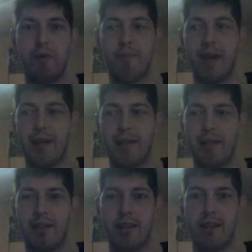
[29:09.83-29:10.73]
come back
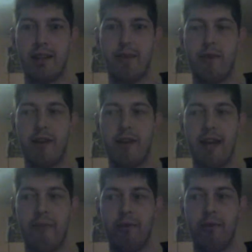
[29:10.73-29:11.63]
saying that they want it
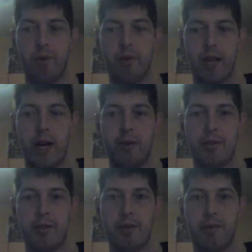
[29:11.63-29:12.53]
after work
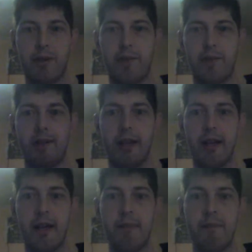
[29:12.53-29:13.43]
hours, then we can arrange that.